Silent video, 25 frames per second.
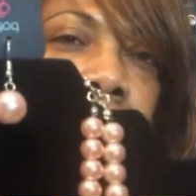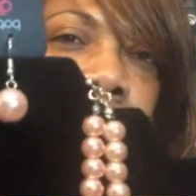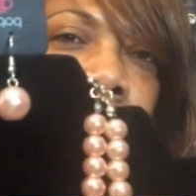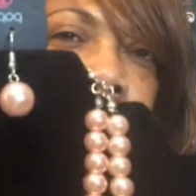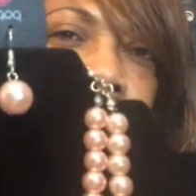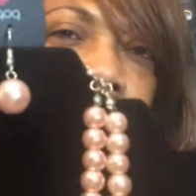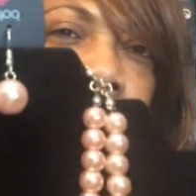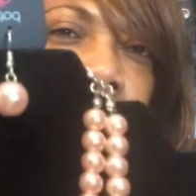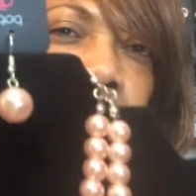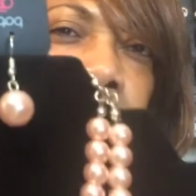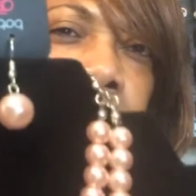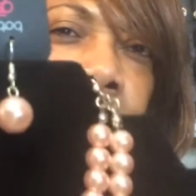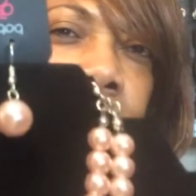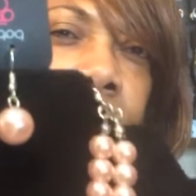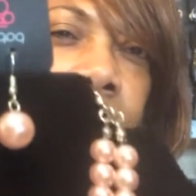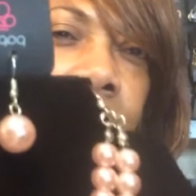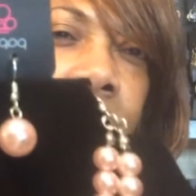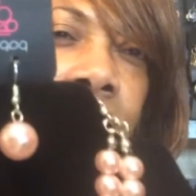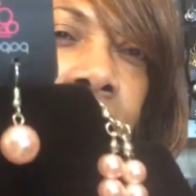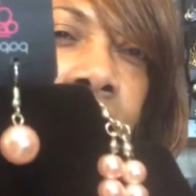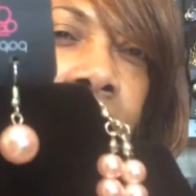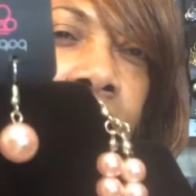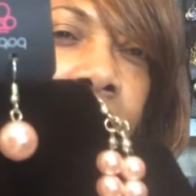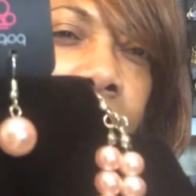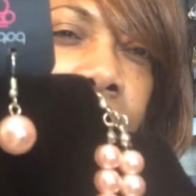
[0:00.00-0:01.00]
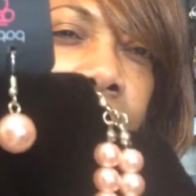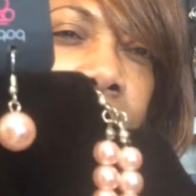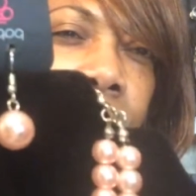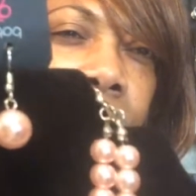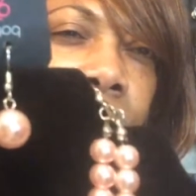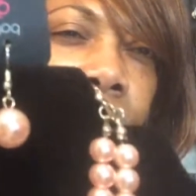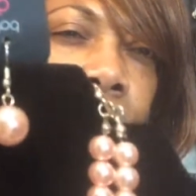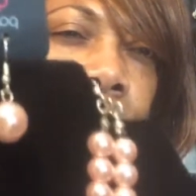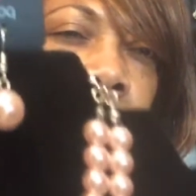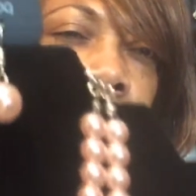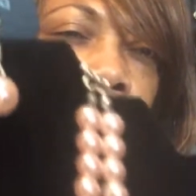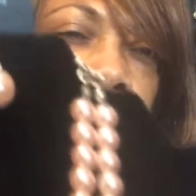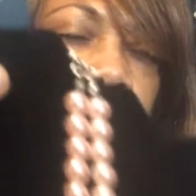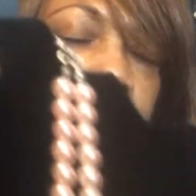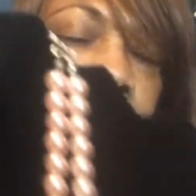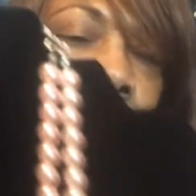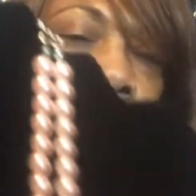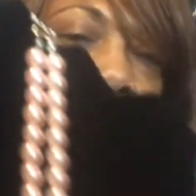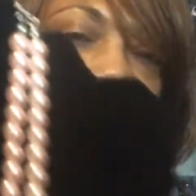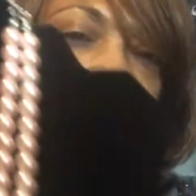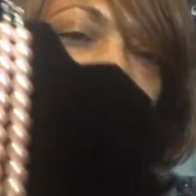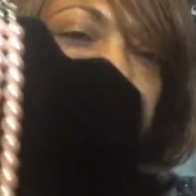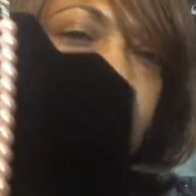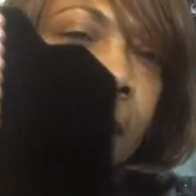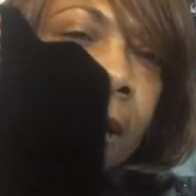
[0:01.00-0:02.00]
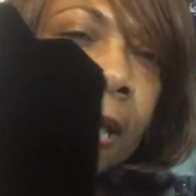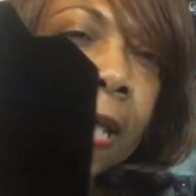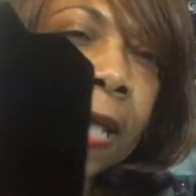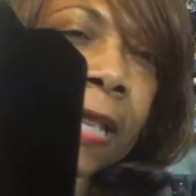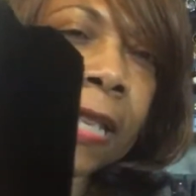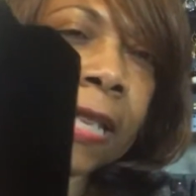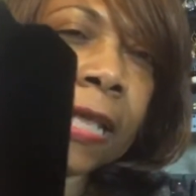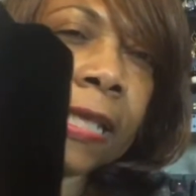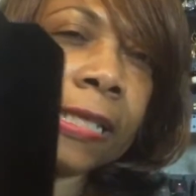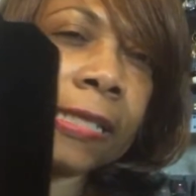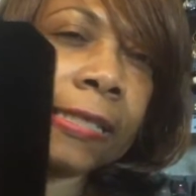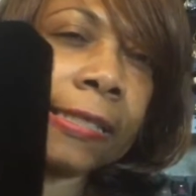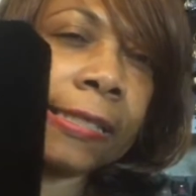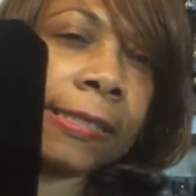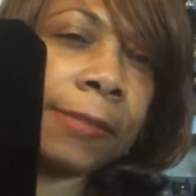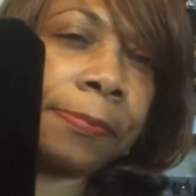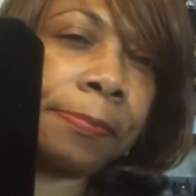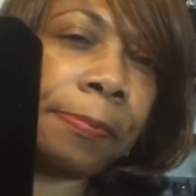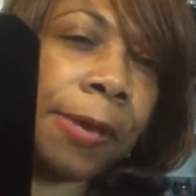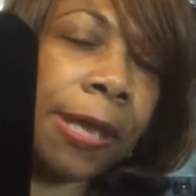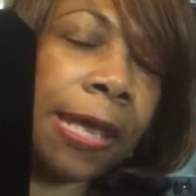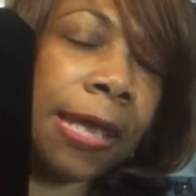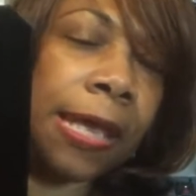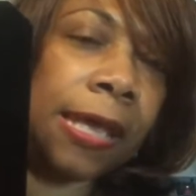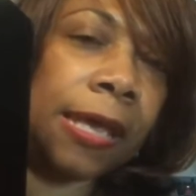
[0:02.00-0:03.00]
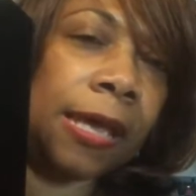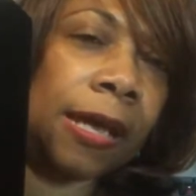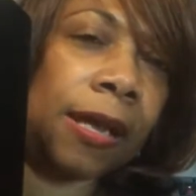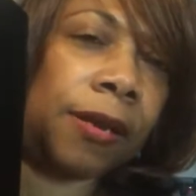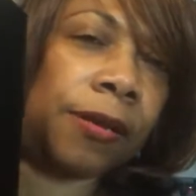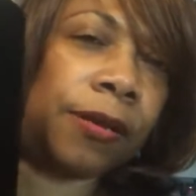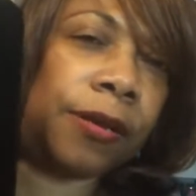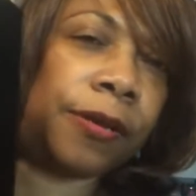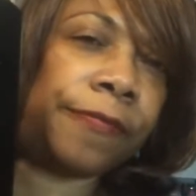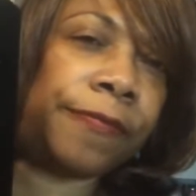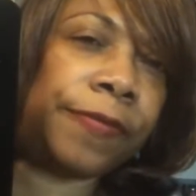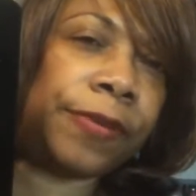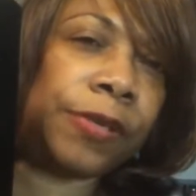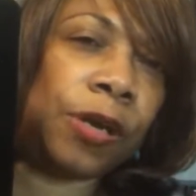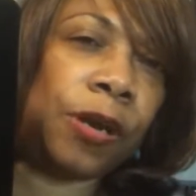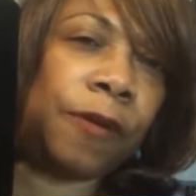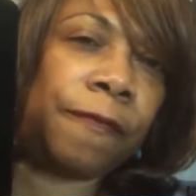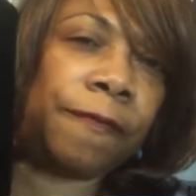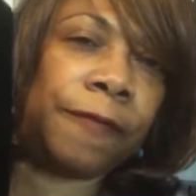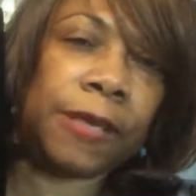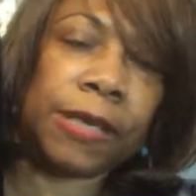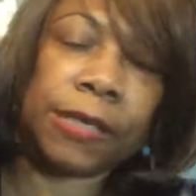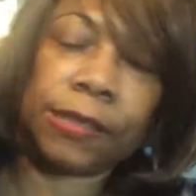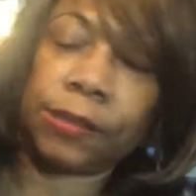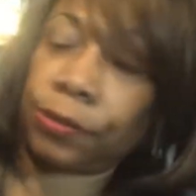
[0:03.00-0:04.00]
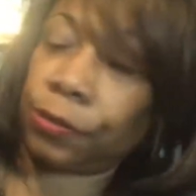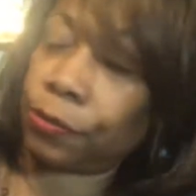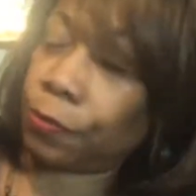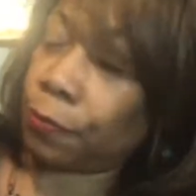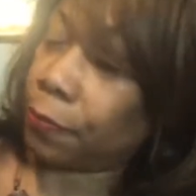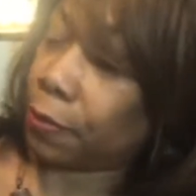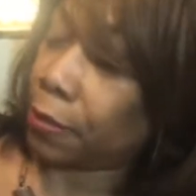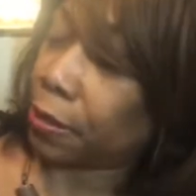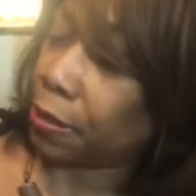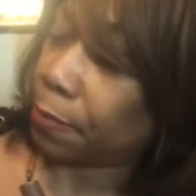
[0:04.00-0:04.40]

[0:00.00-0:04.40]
earrings. Really pretty. Now this is pink. I don't know if it, hopefully it's showing